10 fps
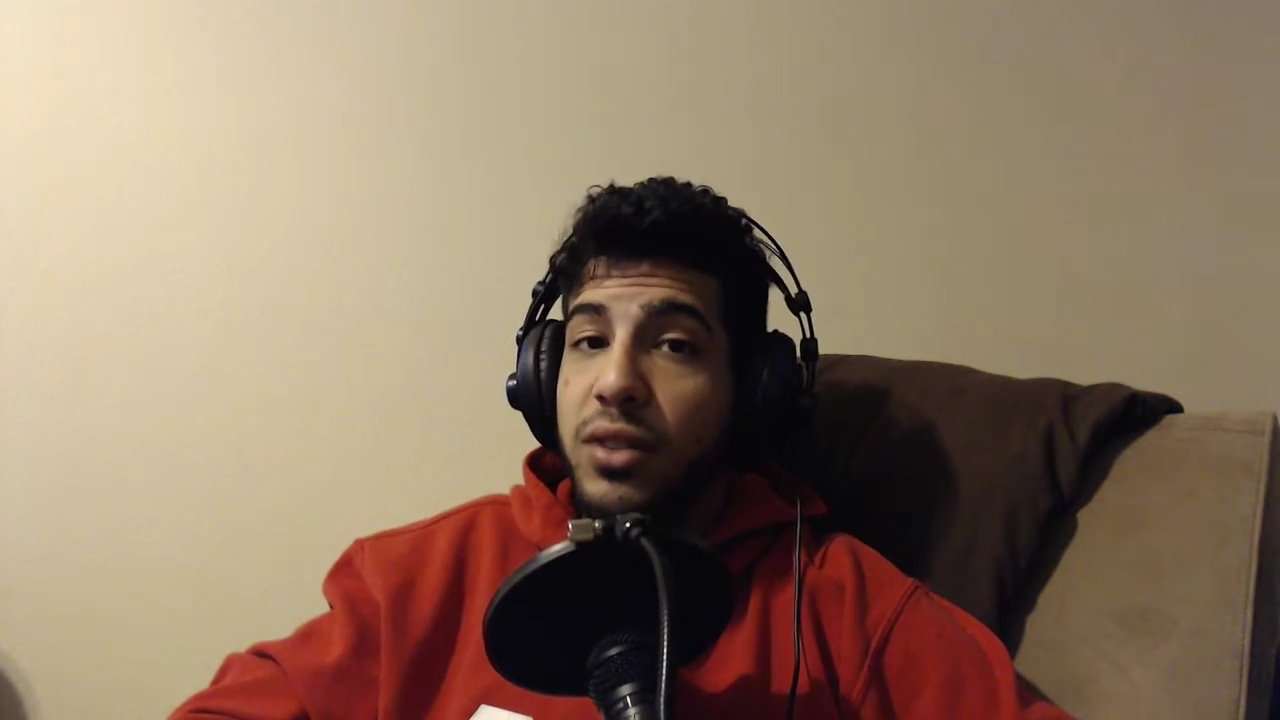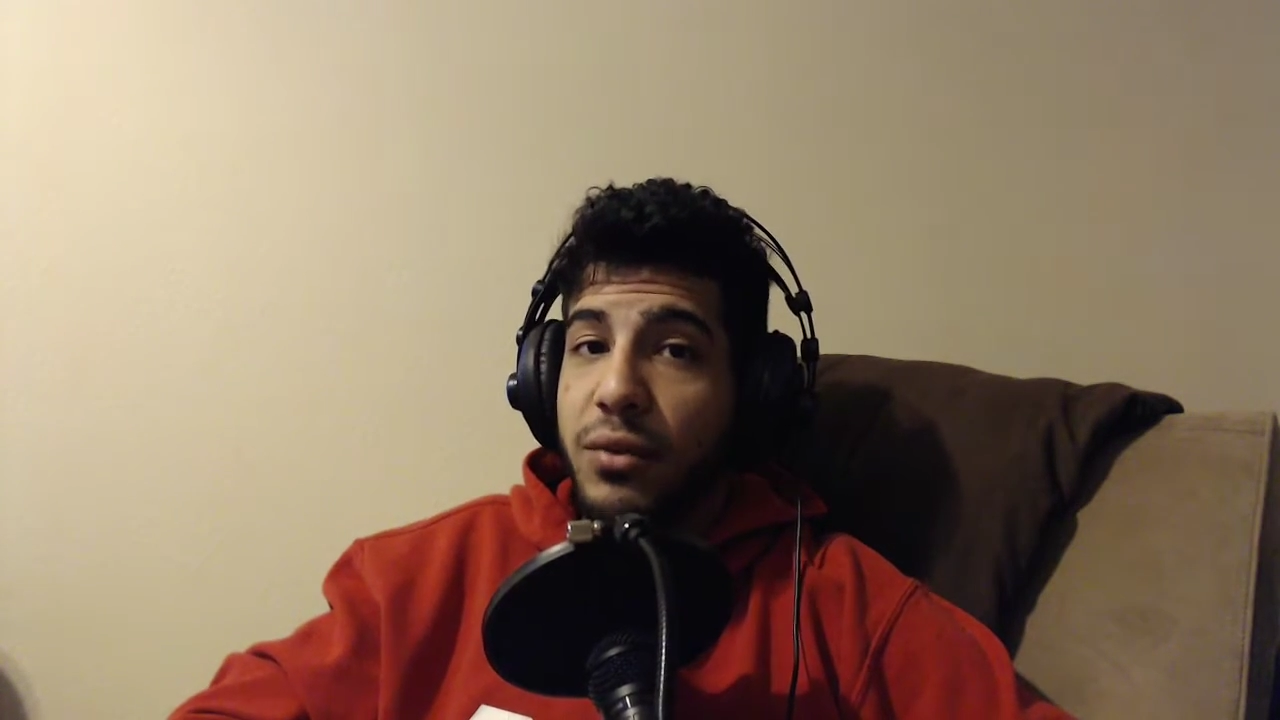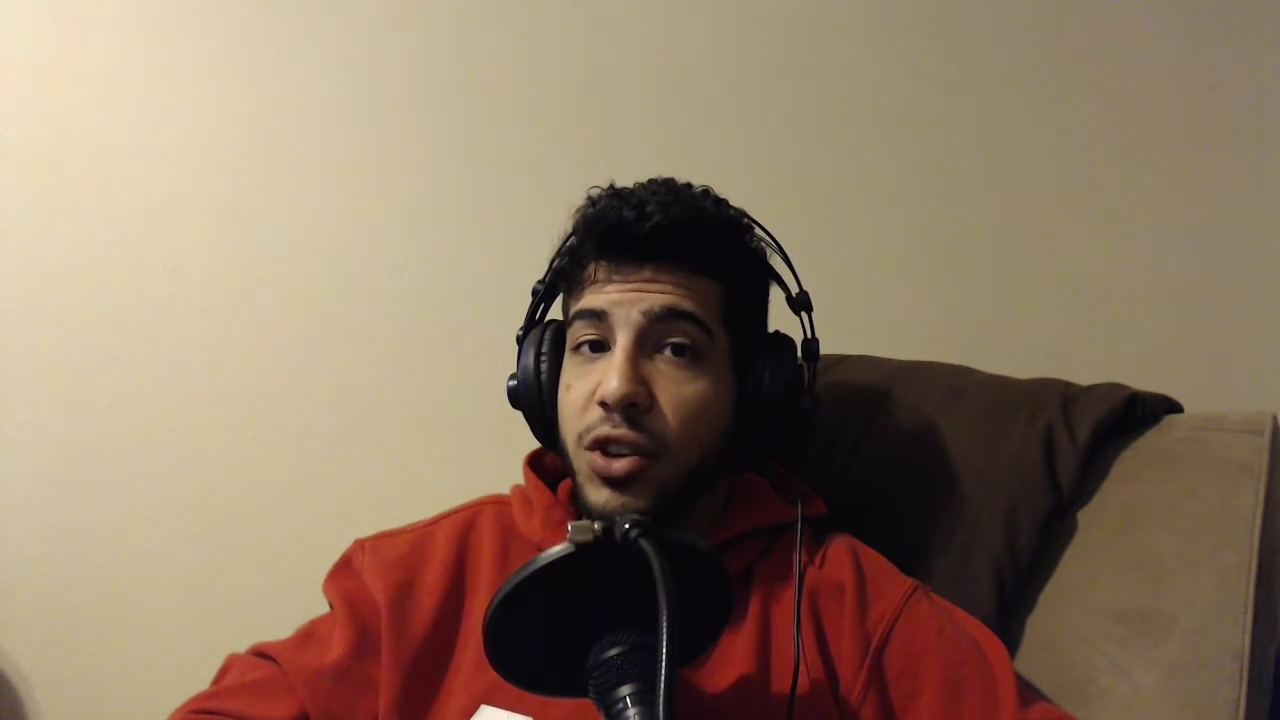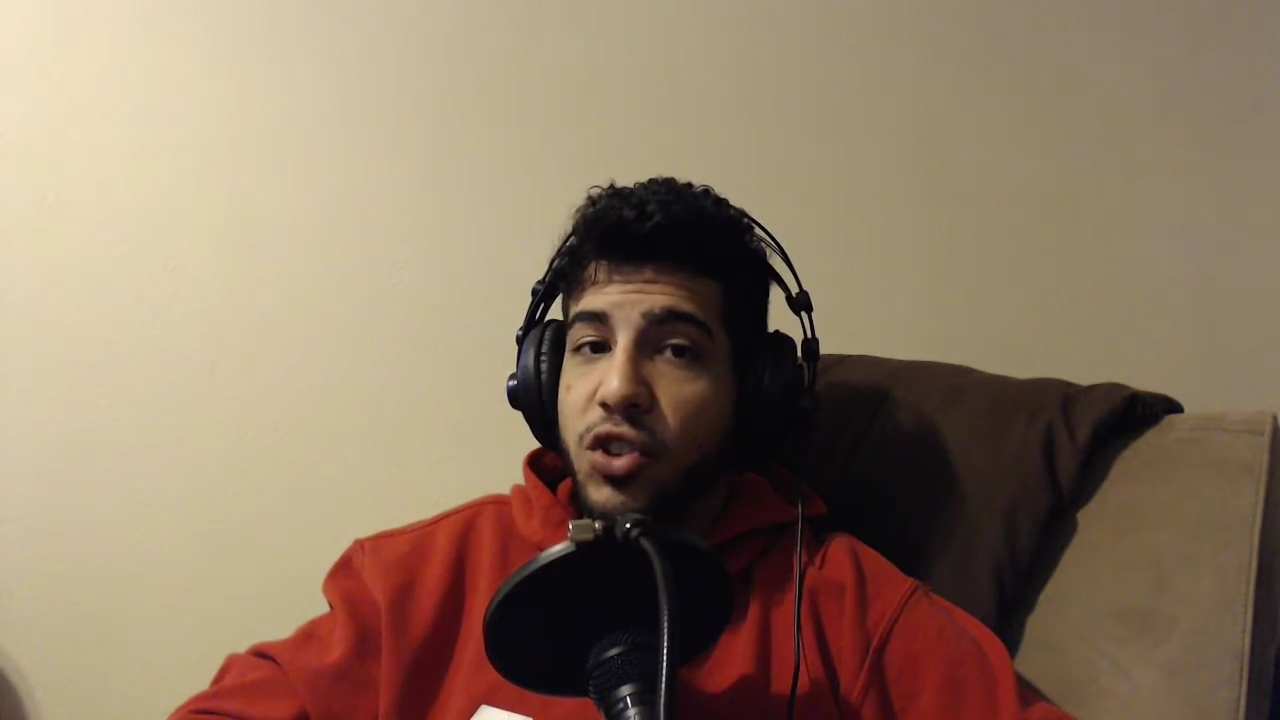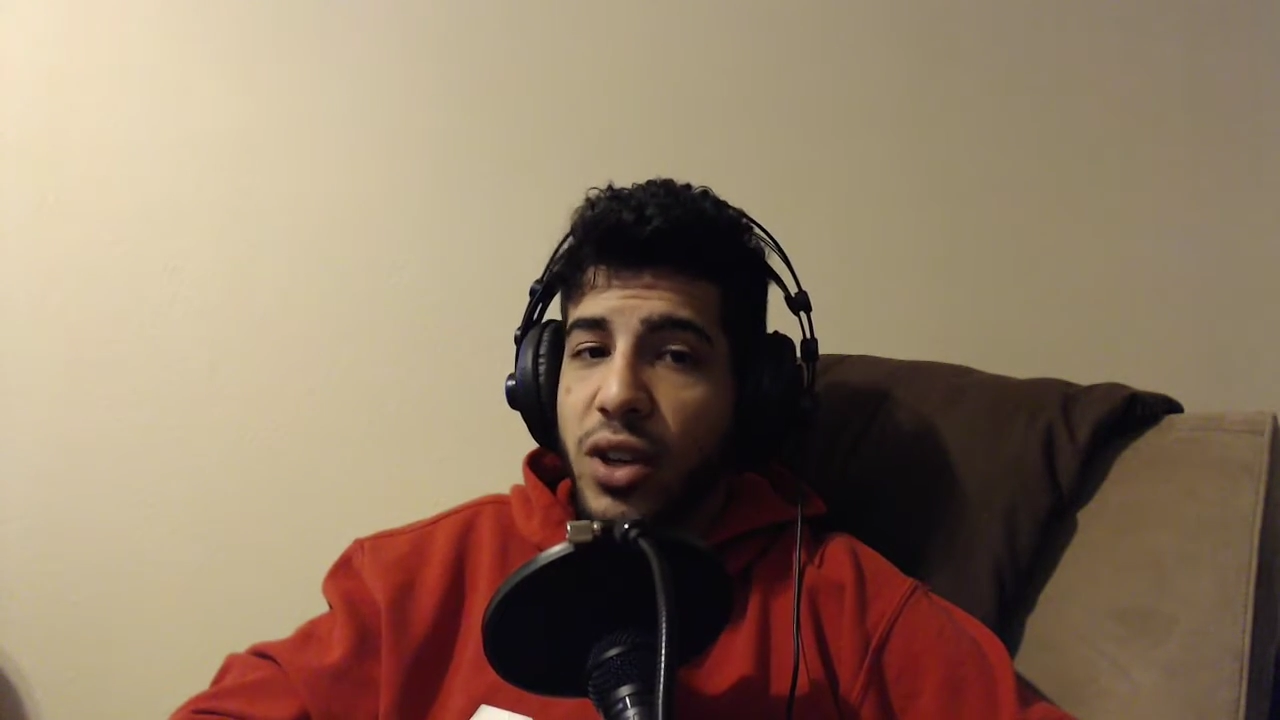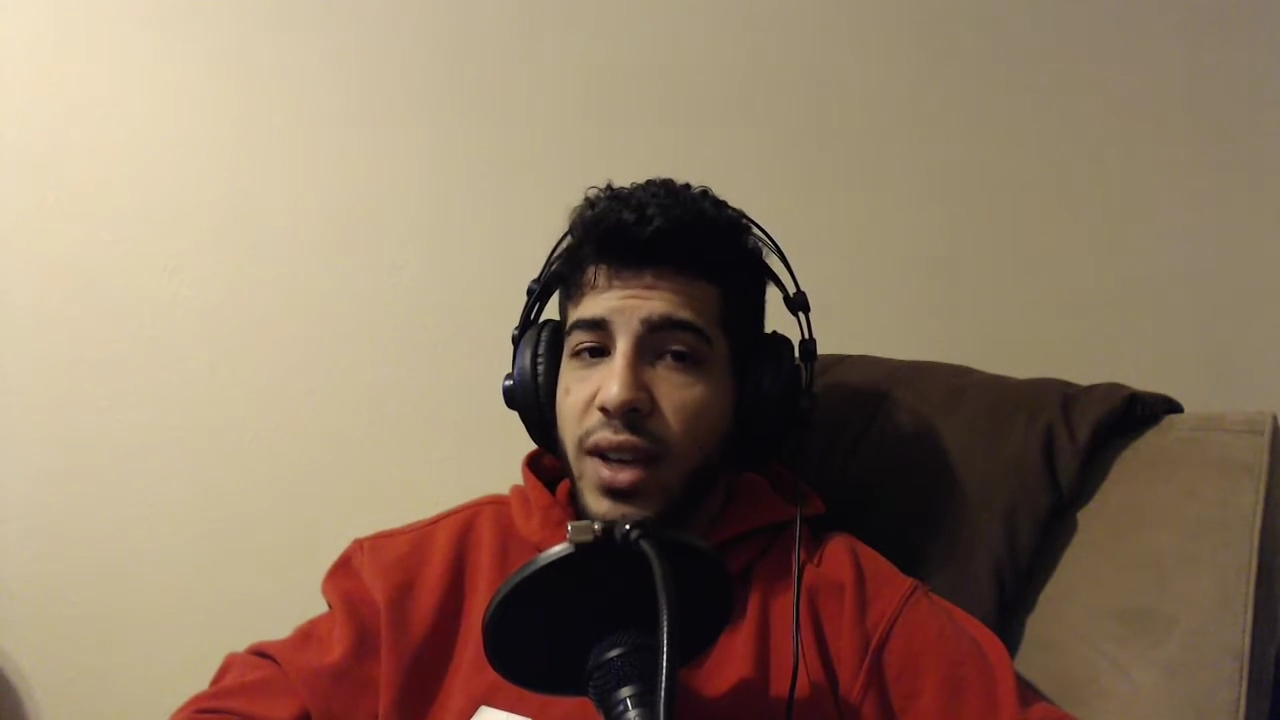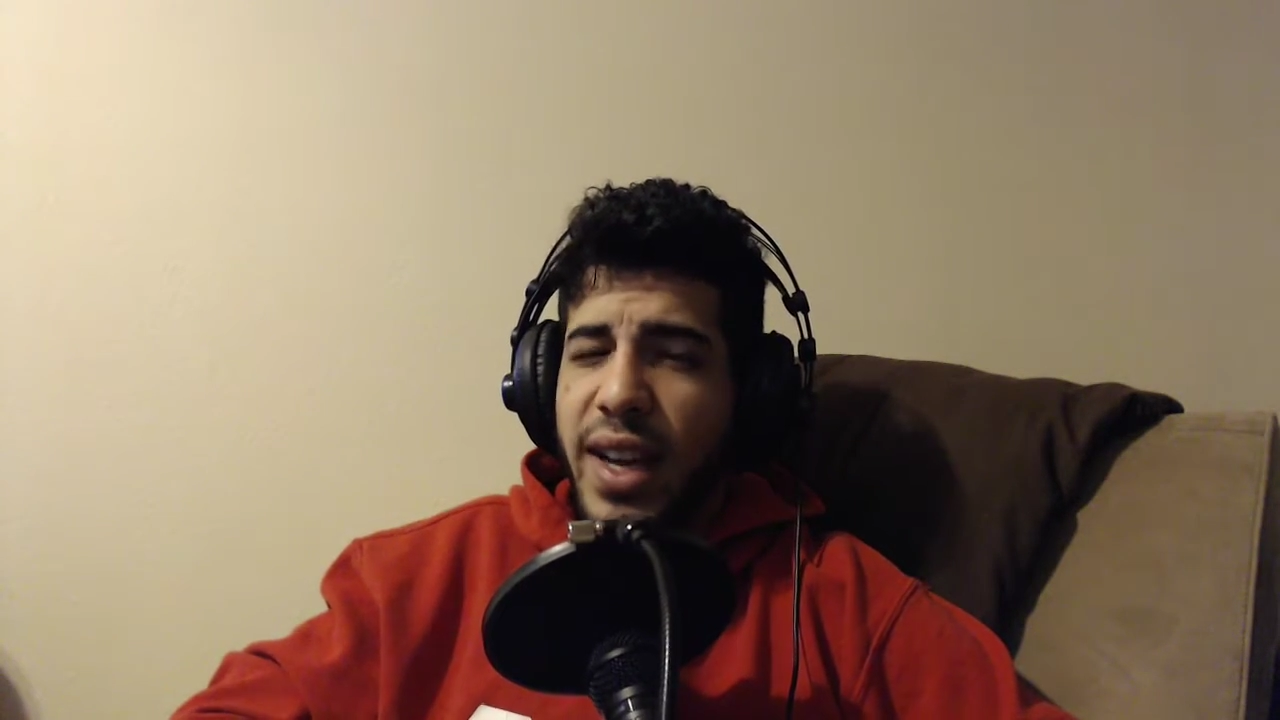division